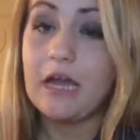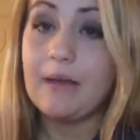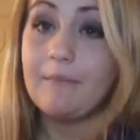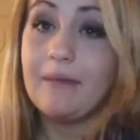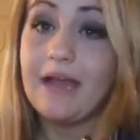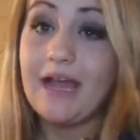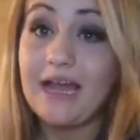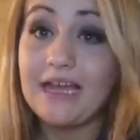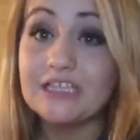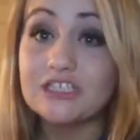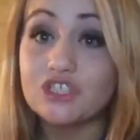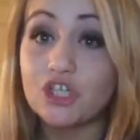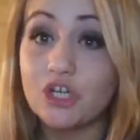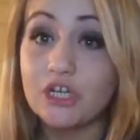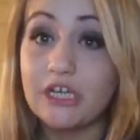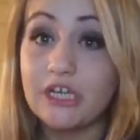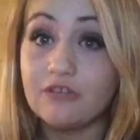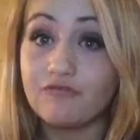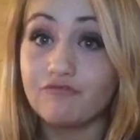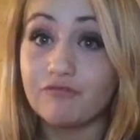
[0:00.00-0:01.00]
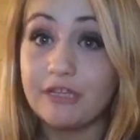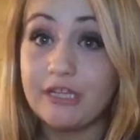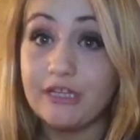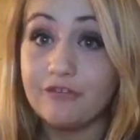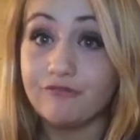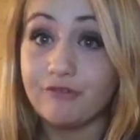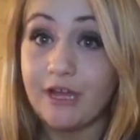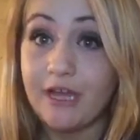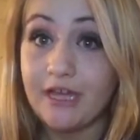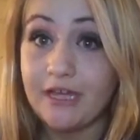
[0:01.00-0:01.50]
my eyes started getting really
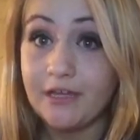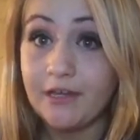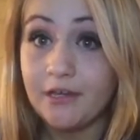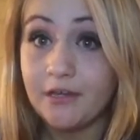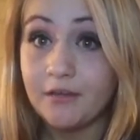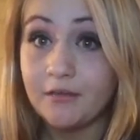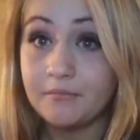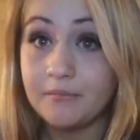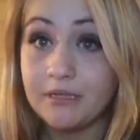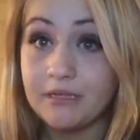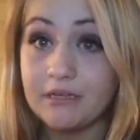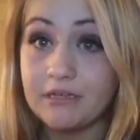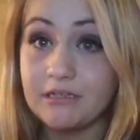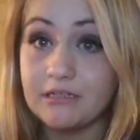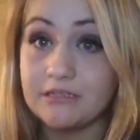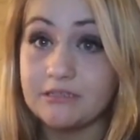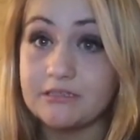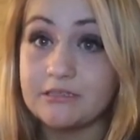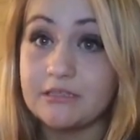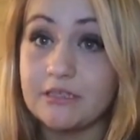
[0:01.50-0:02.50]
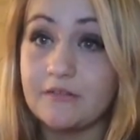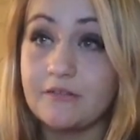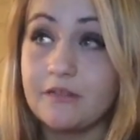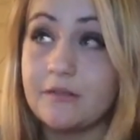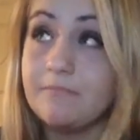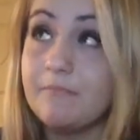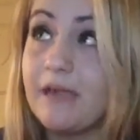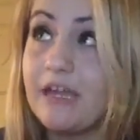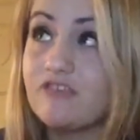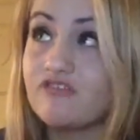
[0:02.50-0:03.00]
red because the
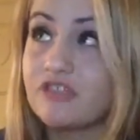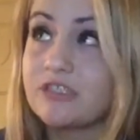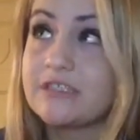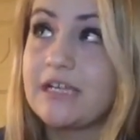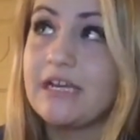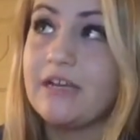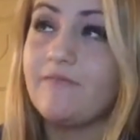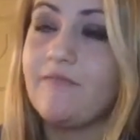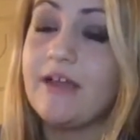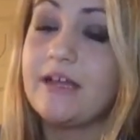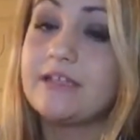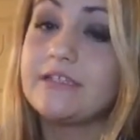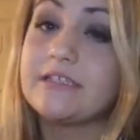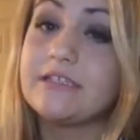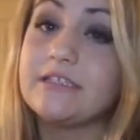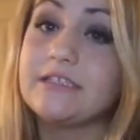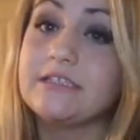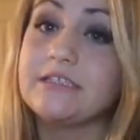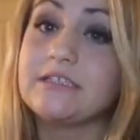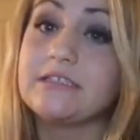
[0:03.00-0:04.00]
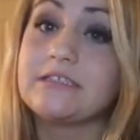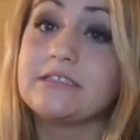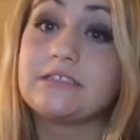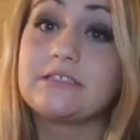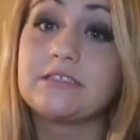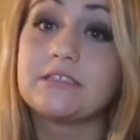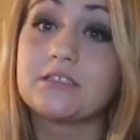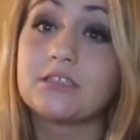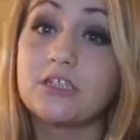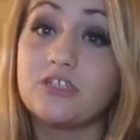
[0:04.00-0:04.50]
major side effect
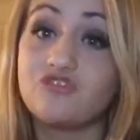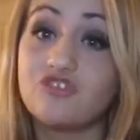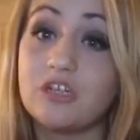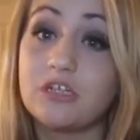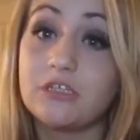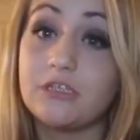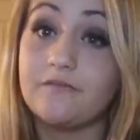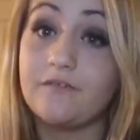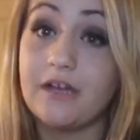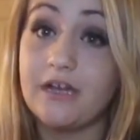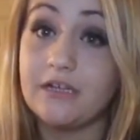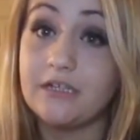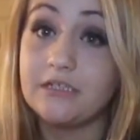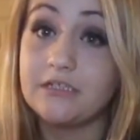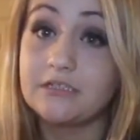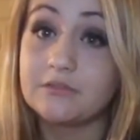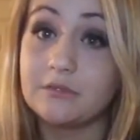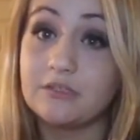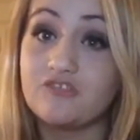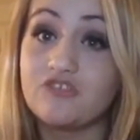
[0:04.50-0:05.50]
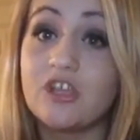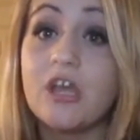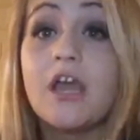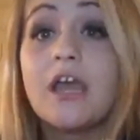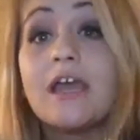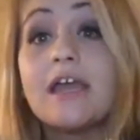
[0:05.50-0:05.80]
is conjunctivitis, which